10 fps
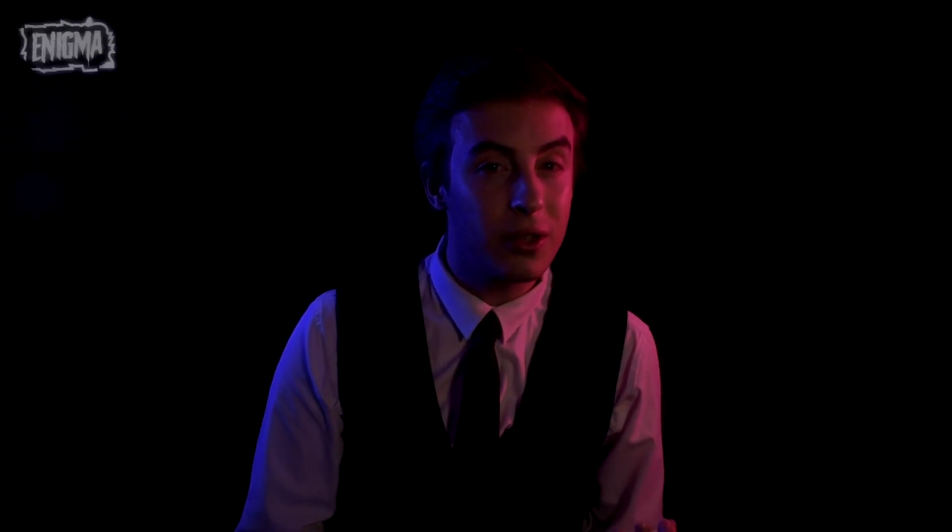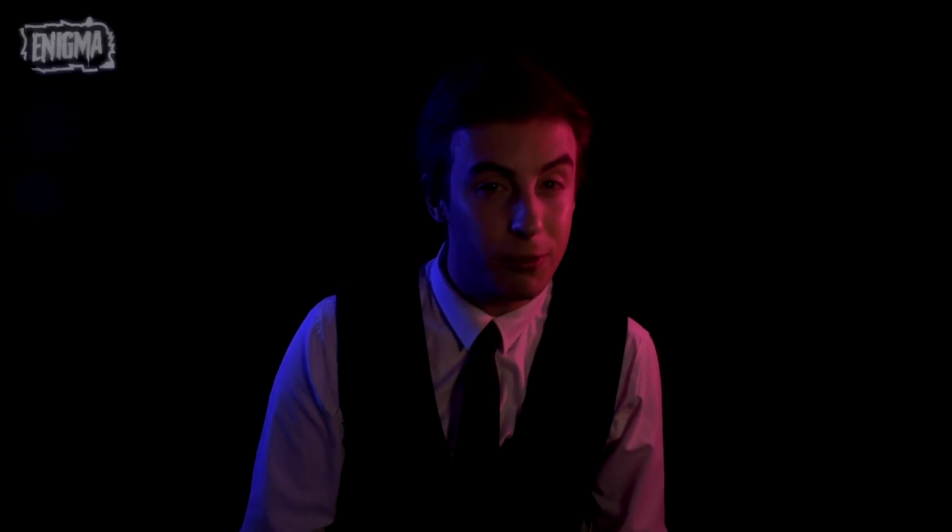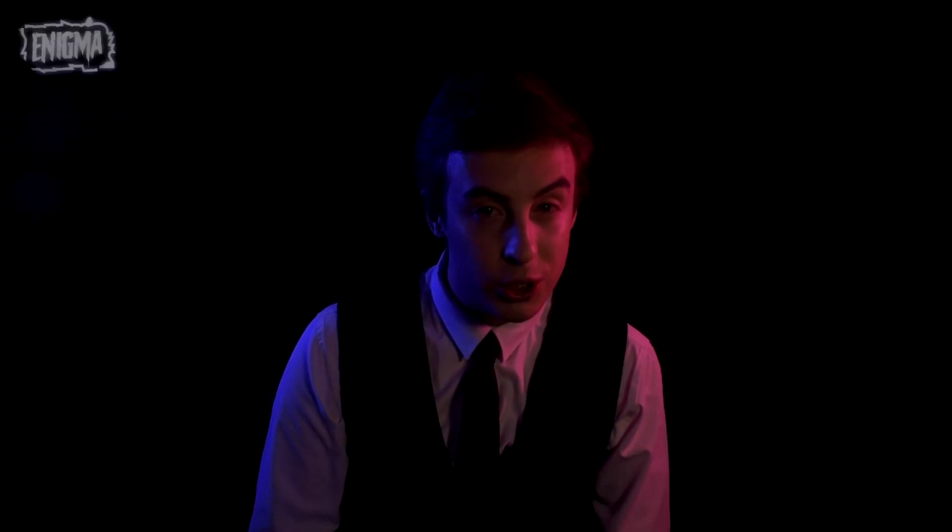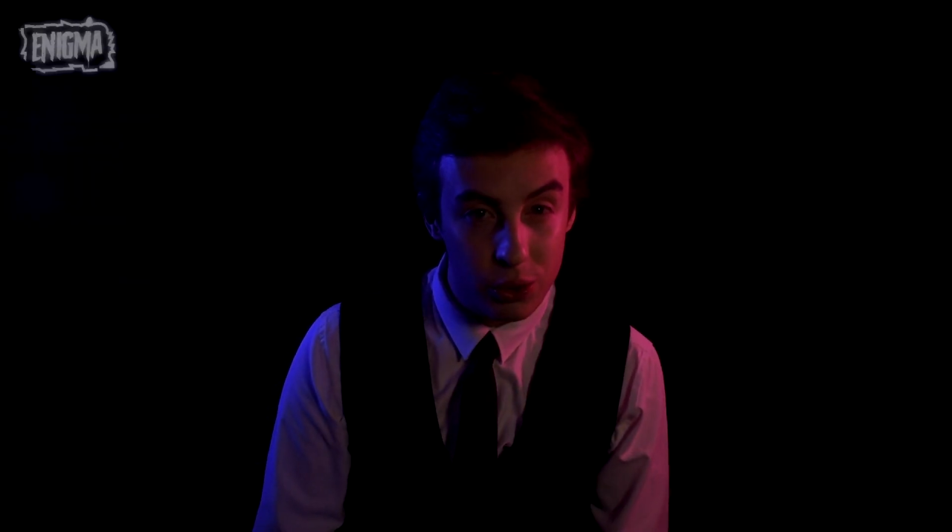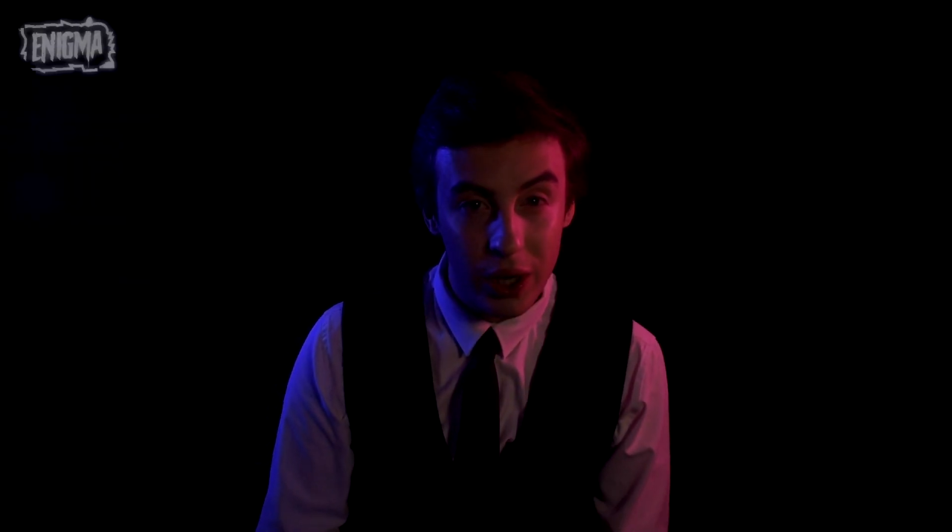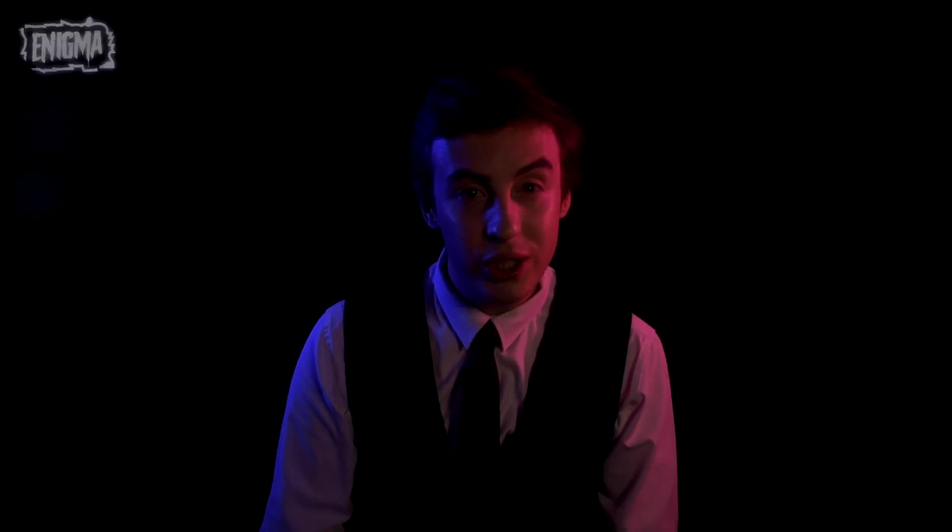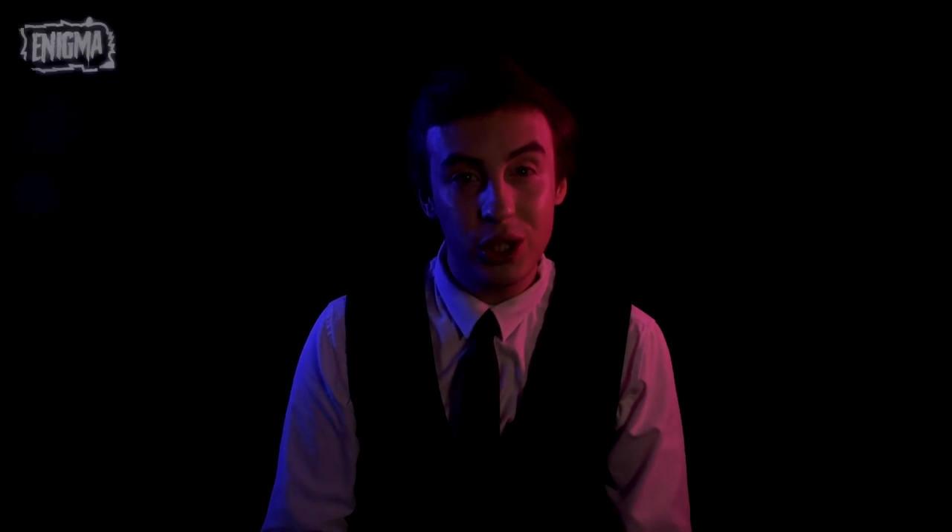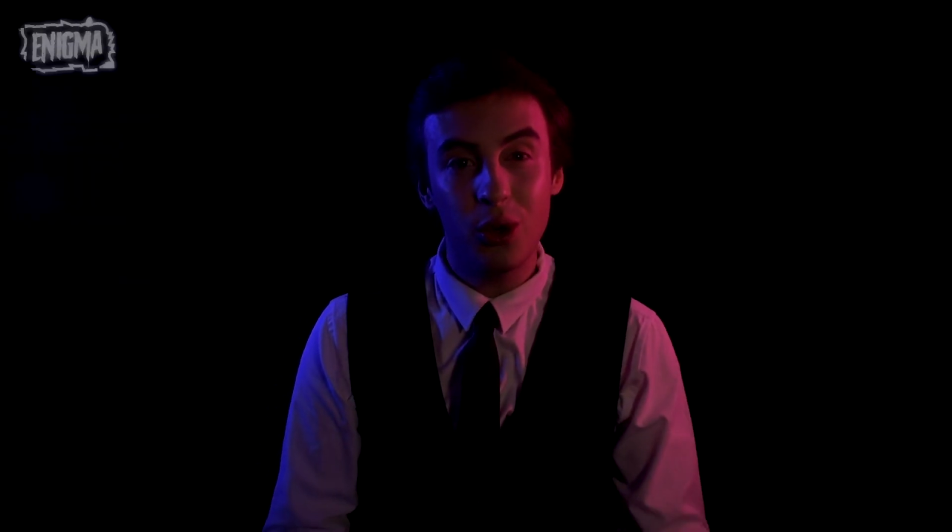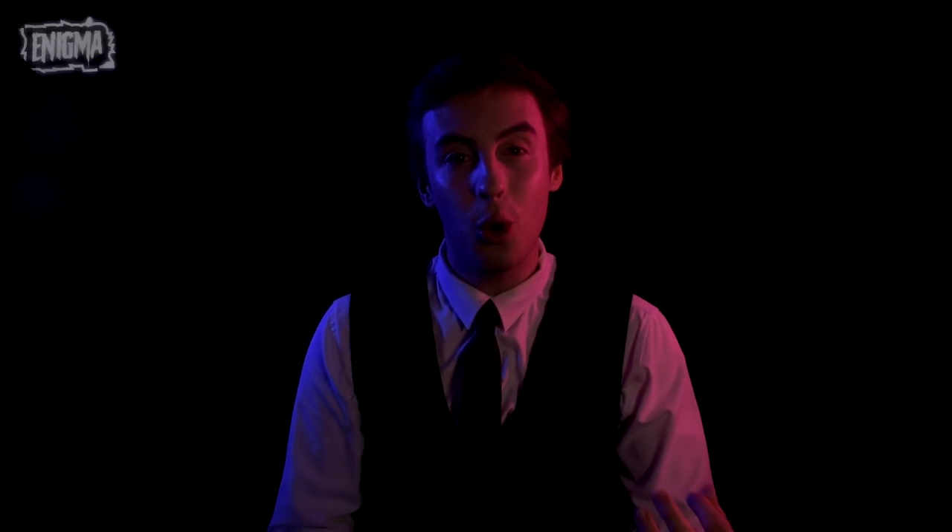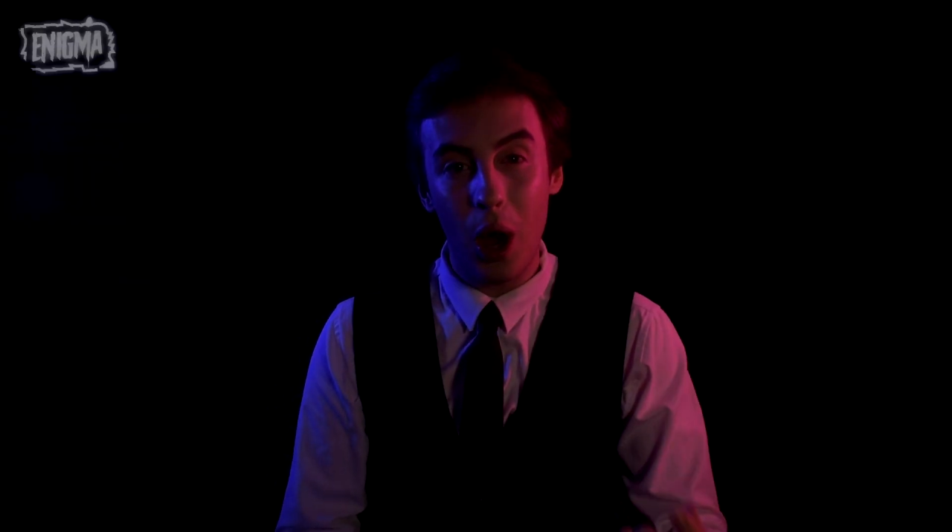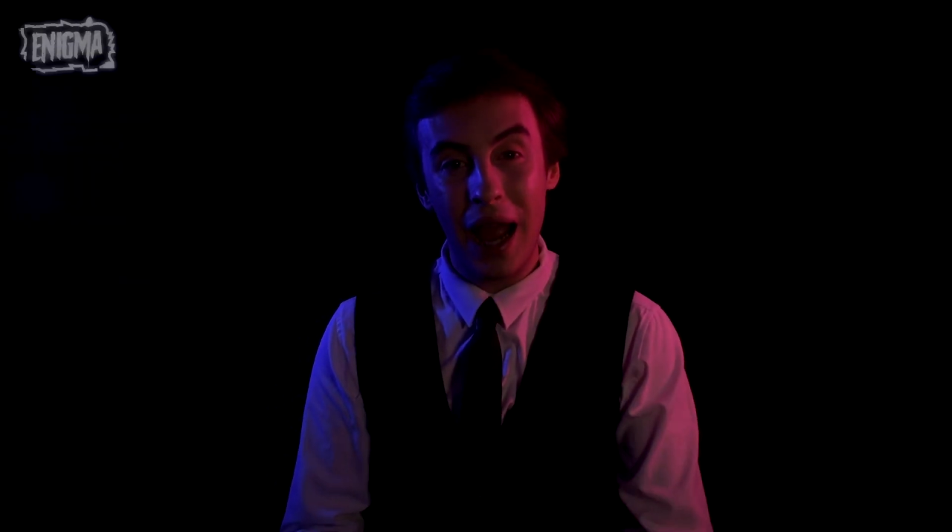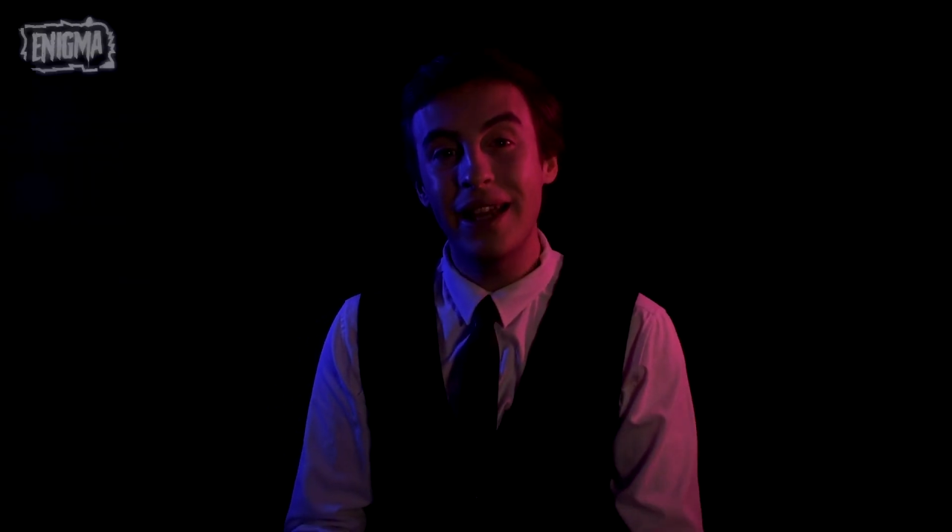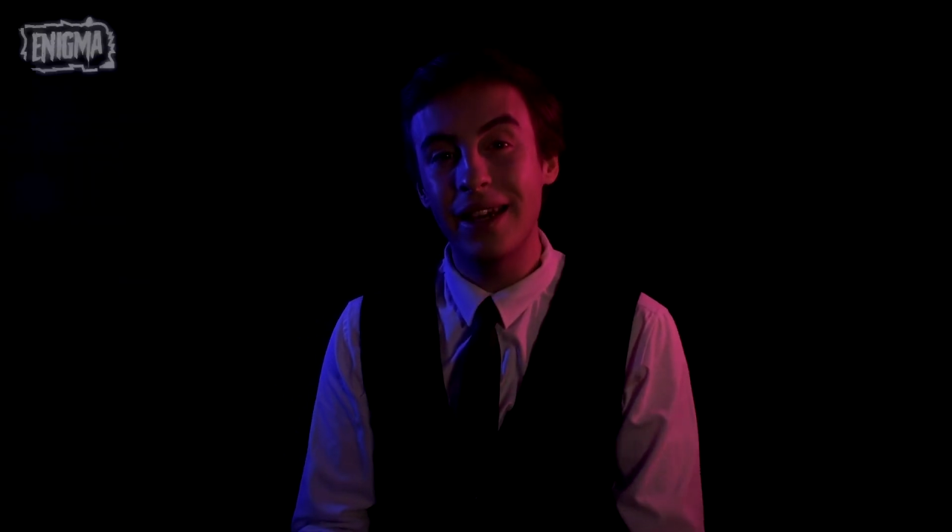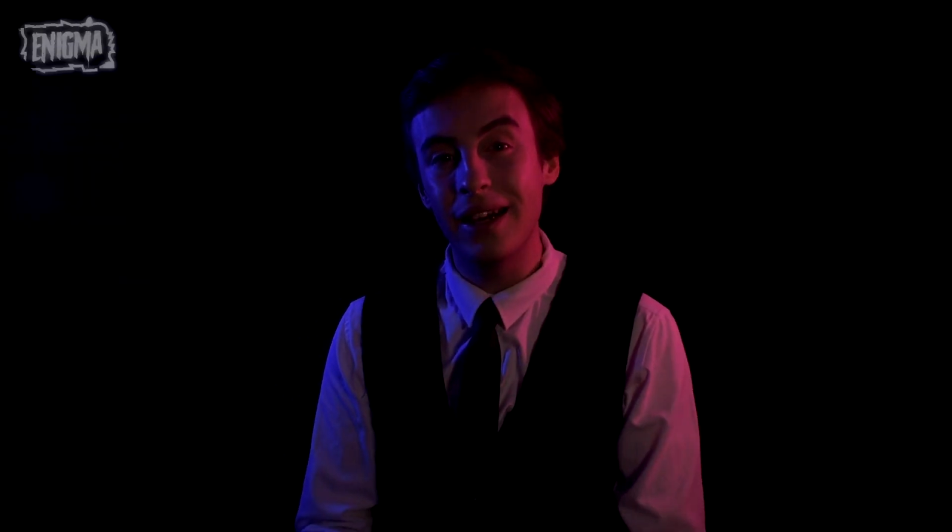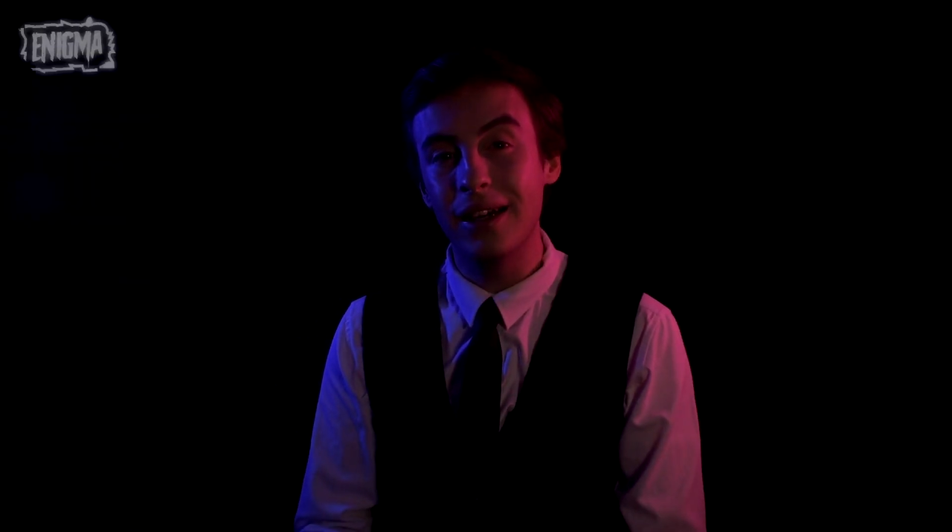frustration or
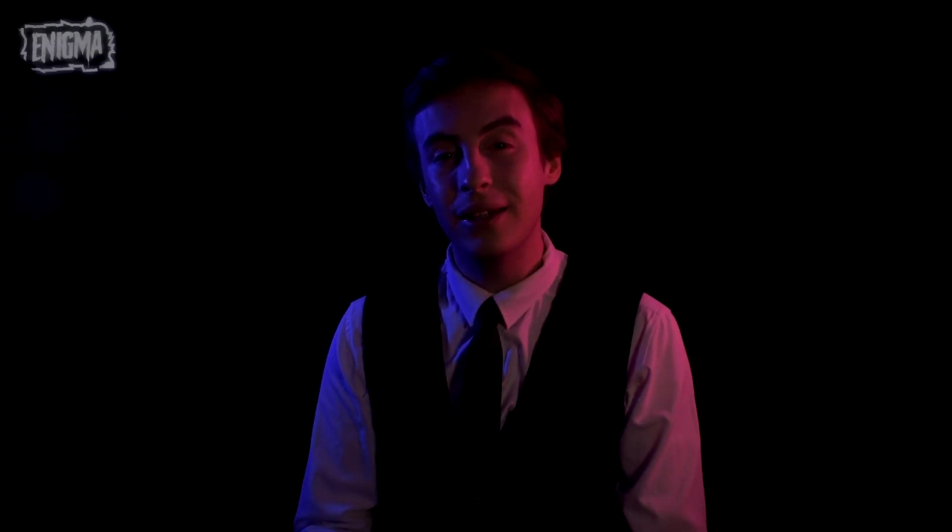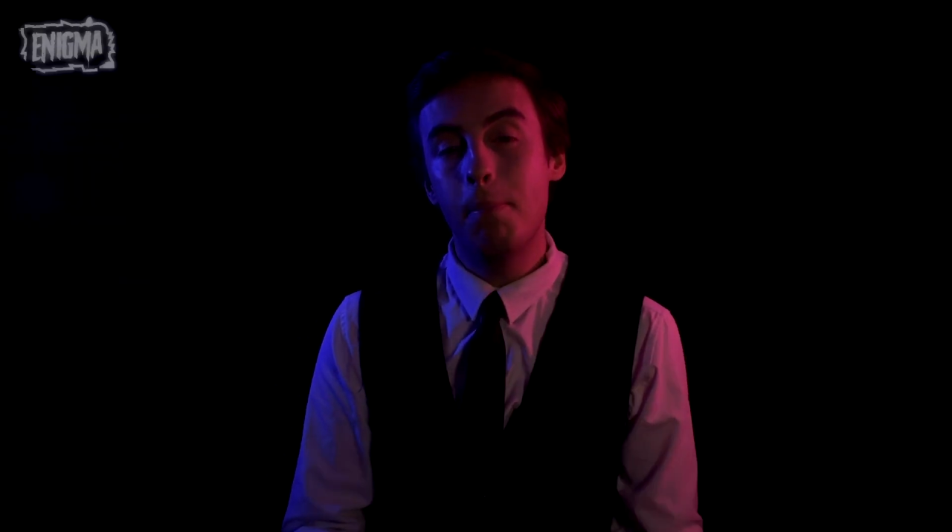anger.